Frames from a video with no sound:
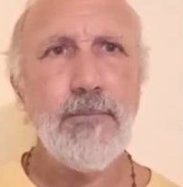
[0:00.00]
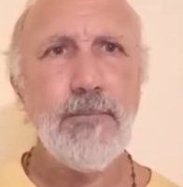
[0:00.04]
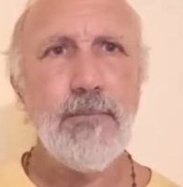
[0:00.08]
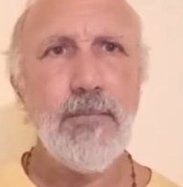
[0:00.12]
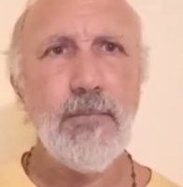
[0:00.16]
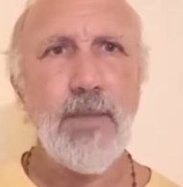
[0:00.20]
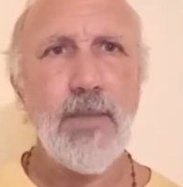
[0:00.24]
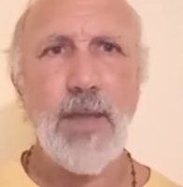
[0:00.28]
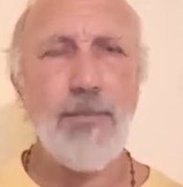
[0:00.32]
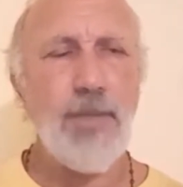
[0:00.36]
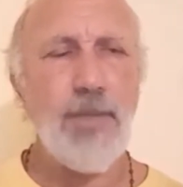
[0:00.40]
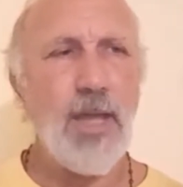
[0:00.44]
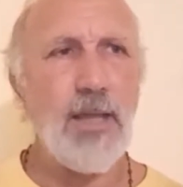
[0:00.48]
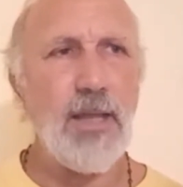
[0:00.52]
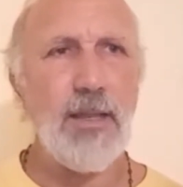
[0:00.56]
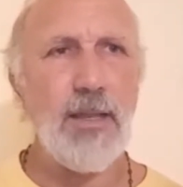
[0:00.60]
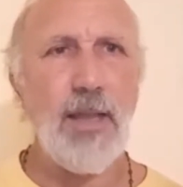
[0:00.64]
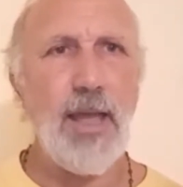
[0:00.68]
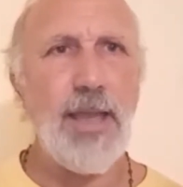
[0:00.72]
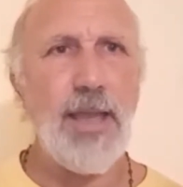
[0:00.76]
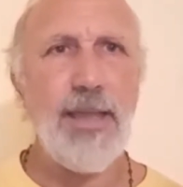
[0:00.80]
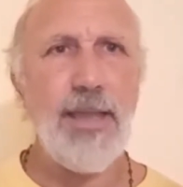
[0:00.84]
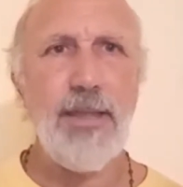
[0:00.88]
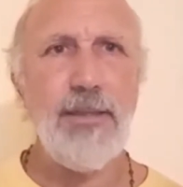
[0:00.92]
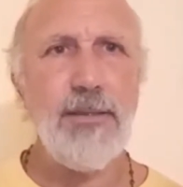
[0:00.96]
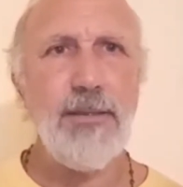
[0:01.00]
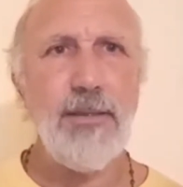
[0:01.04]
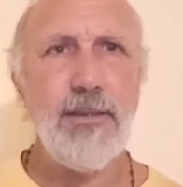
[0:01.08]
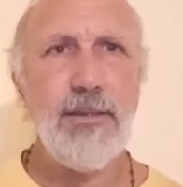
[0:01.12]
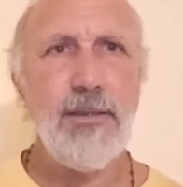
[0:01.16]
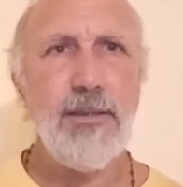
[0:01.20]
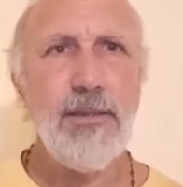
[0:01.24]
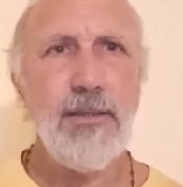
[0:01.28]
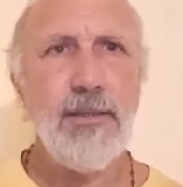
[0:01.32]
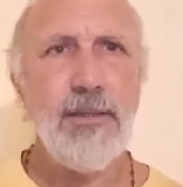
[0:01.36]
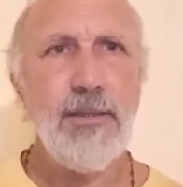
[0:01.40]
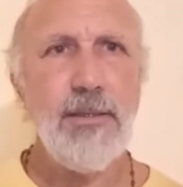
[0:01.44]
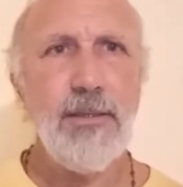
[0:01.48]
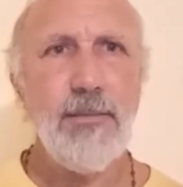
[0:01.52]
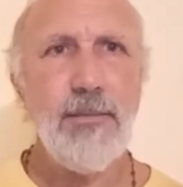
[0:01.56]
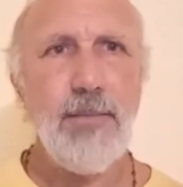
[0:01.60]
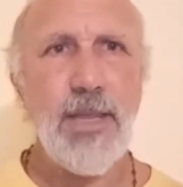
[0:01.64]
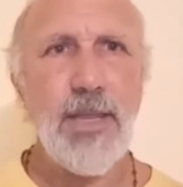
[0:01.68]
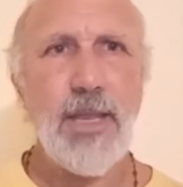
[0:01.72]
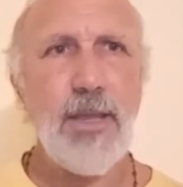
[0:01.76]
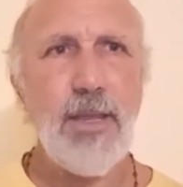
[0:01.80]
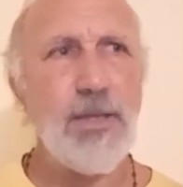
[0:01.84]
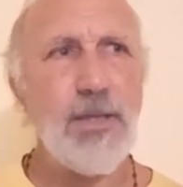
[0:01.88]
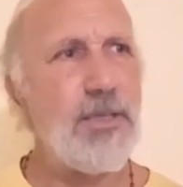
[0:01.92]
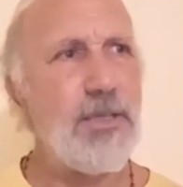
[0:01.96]
I'm not lying.
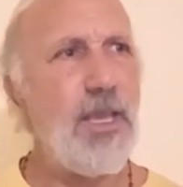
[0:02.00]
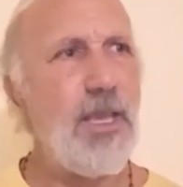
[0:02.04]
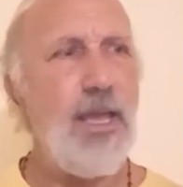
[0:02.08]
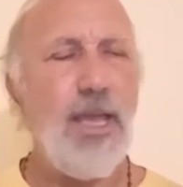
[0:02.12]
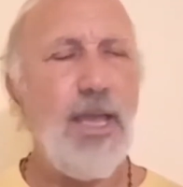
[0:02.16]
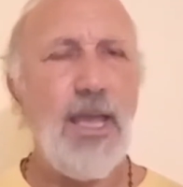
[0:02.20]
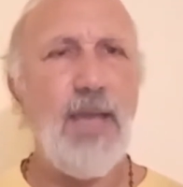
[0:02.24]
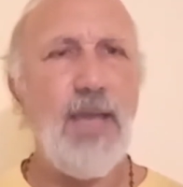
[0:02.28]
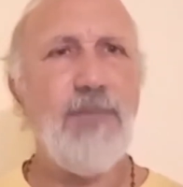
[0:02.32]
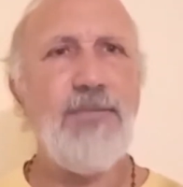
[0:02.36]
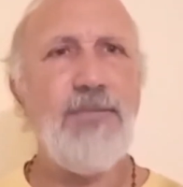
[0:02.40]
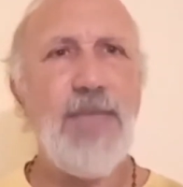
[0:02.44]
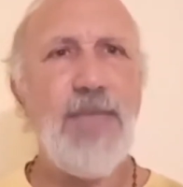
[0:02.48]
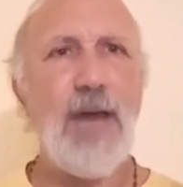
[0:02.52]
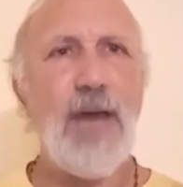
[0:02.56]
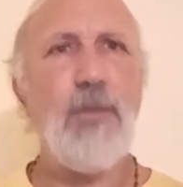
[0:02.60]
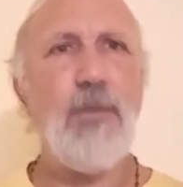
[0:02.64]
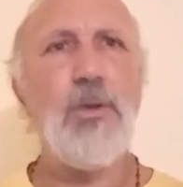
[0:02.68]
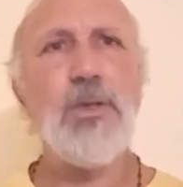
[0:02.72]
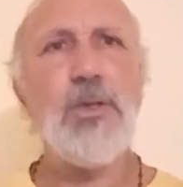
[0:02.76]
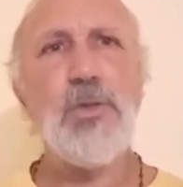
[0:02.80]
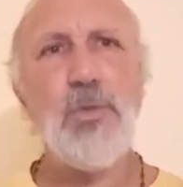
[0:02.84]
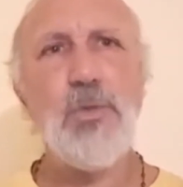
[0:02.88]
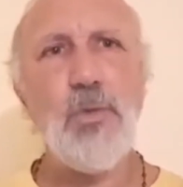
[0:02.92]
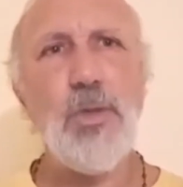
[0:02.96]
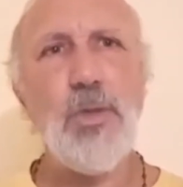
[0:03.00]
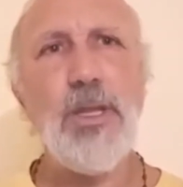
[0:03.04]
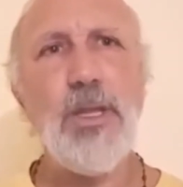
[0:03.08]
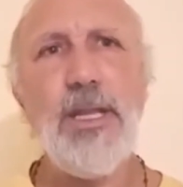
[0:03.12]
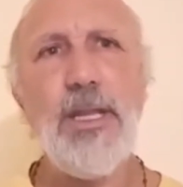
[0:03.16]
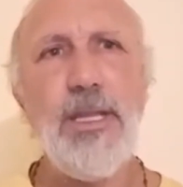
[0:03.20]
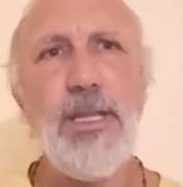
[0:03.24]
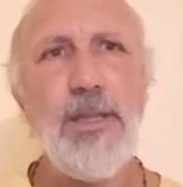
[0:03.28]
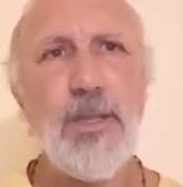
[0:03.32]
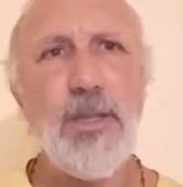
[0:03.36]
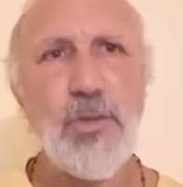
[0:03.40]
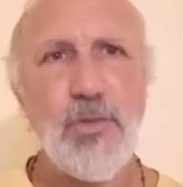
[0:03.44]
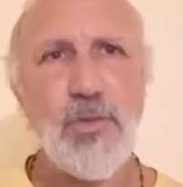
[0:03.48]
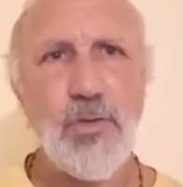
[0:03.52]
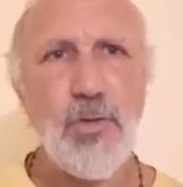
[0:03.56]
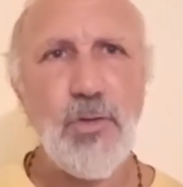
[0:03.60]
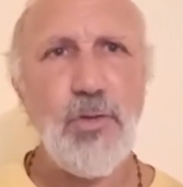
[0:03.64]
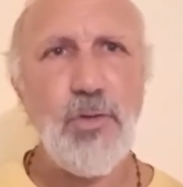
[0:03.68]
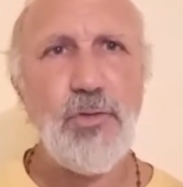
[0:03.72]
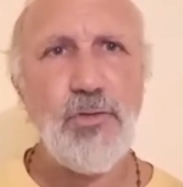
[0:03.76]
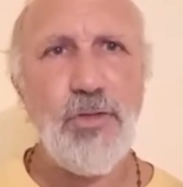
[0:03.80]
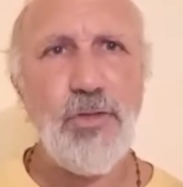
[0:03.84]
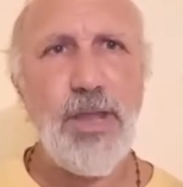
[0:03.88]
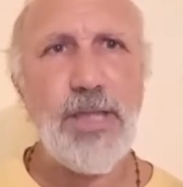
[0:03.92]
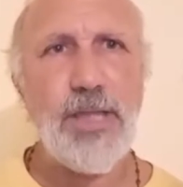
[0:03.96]
Because if that was really the
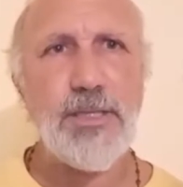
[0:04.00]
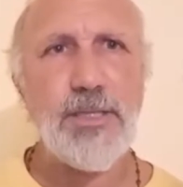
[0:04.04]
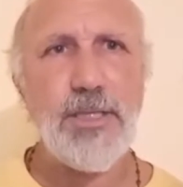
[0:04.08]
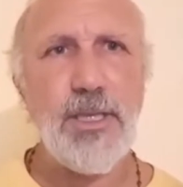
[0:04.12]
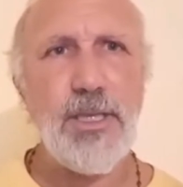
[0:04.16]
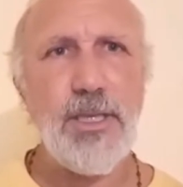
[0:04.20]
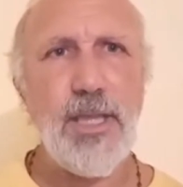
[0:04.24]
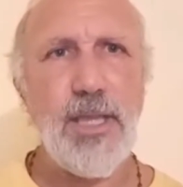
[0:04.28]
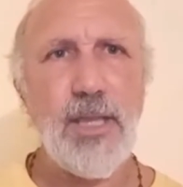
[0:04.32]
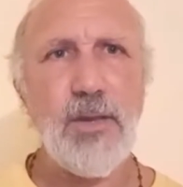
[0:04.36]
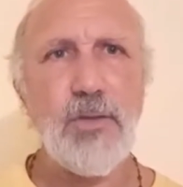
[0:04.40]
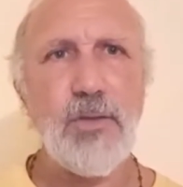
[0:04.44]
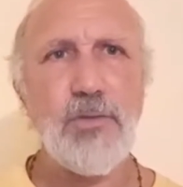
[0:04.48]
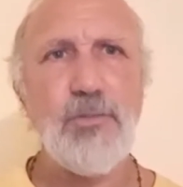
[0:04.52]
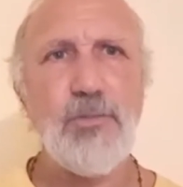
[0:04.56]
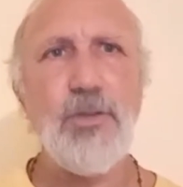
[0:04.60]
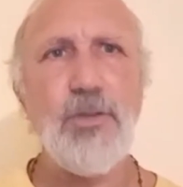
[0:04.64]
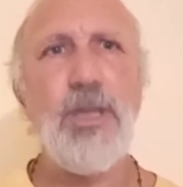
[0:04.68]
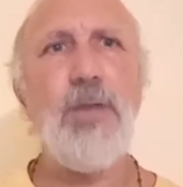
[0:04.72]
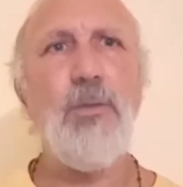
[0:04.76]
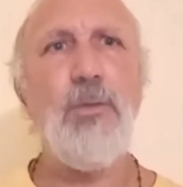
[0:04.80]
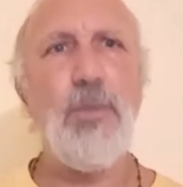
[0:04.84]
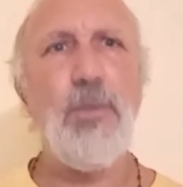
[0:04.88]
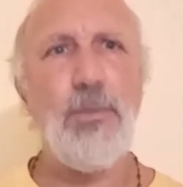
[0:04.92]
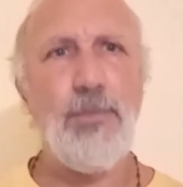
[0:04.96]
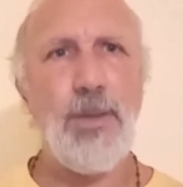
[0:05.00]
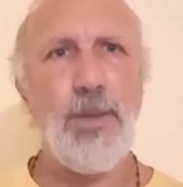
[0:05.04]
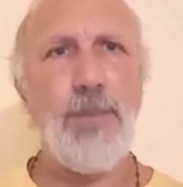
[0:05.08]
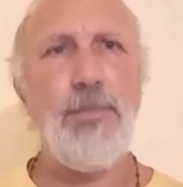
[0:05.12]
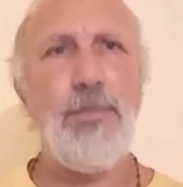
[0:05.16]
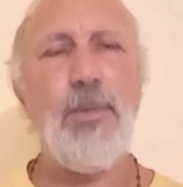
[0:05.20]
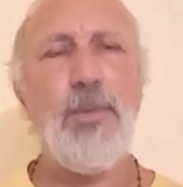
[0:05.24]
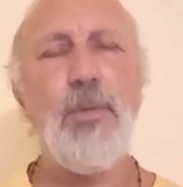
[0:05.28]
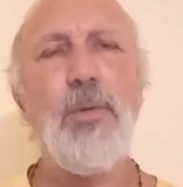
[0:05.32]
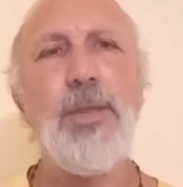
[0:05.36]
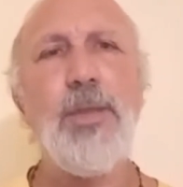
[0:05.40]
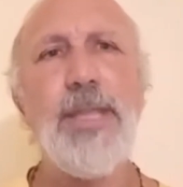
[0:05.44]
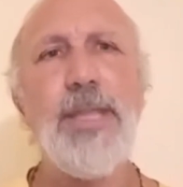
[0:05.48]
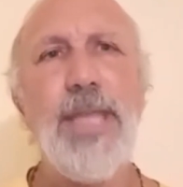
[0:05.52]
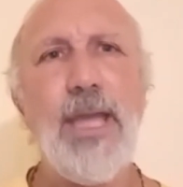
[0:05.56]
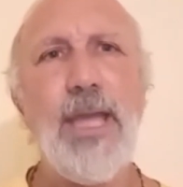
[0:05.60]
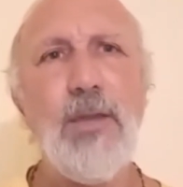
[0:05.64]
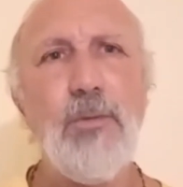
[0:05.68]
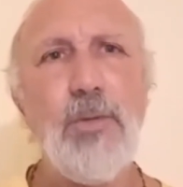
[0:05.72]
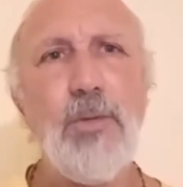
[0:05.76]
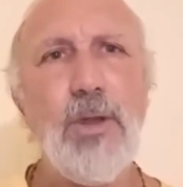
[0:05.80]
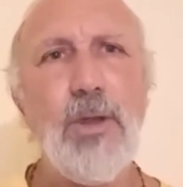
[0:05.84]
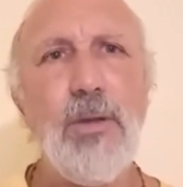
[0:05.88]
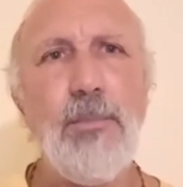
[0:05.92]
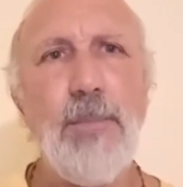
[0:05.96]
true transcendental tree, people would
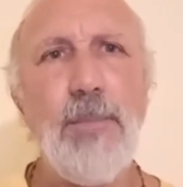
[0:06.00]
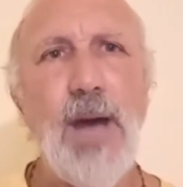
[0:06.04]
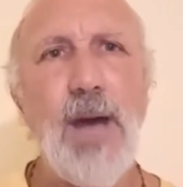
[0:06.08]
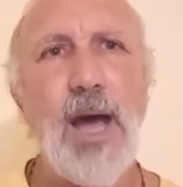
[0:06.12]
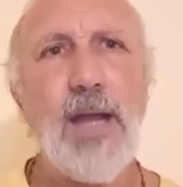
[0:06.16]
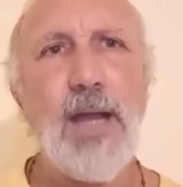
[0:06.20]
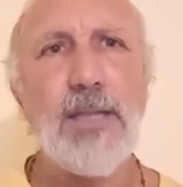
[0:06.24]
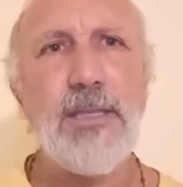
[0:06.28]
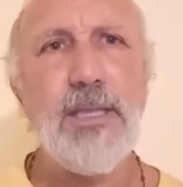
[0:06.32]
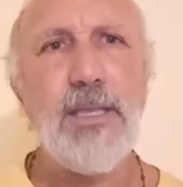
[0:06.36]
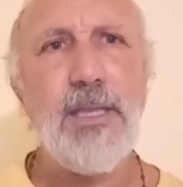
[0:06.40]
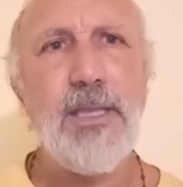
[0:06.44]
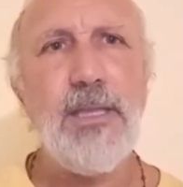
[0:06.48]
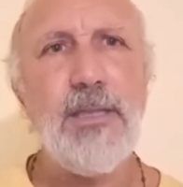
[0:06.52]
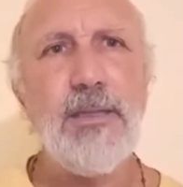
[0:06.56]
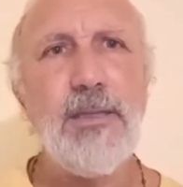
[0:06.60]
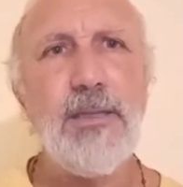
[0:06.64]
get real bhakti.